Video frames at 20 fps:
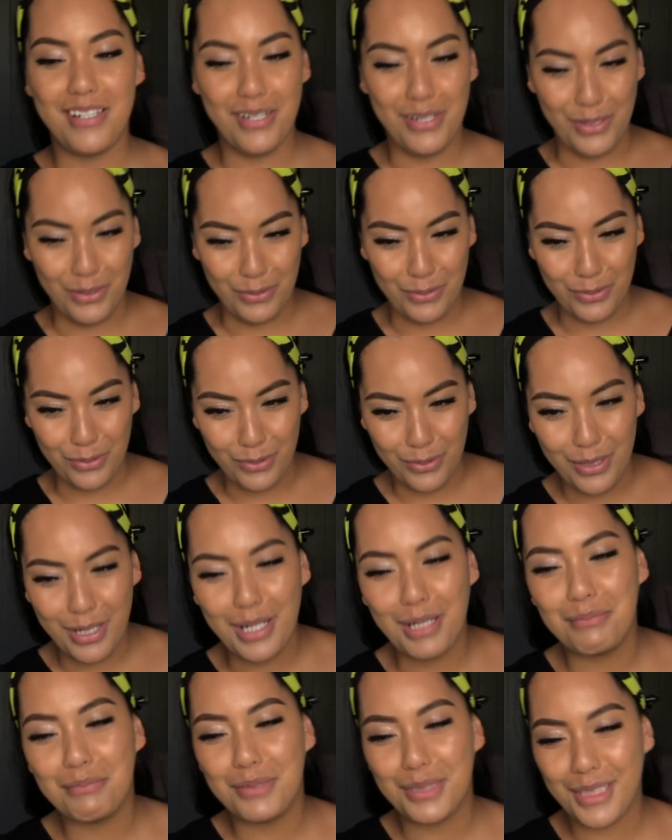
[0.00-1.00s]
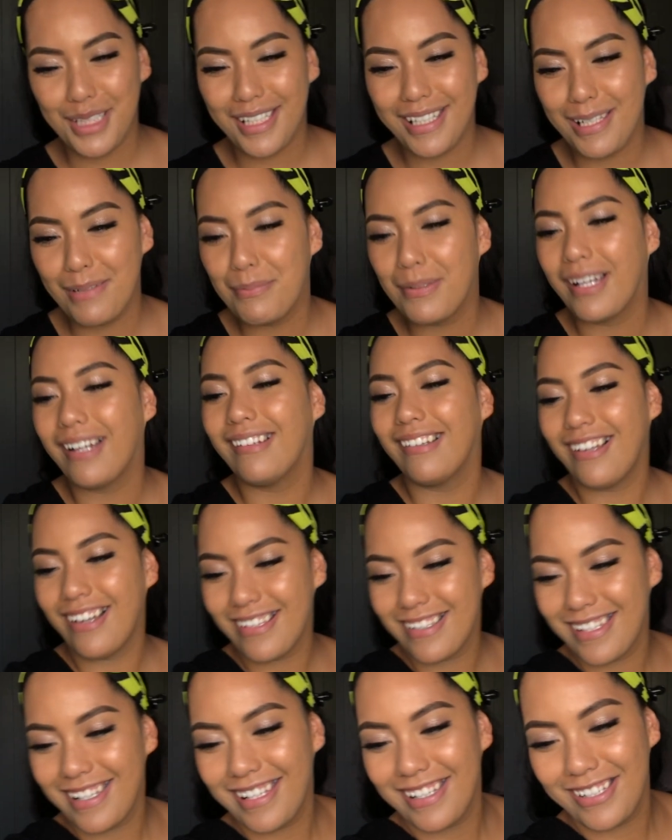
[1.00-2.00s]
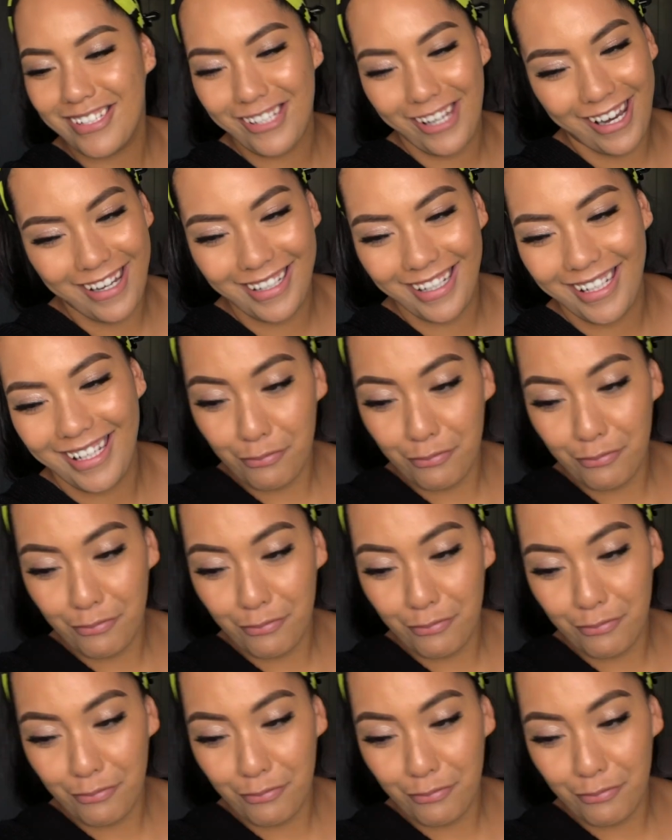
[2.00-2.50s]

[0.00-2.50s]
neutral and I'm going to keep it glossy and shiny.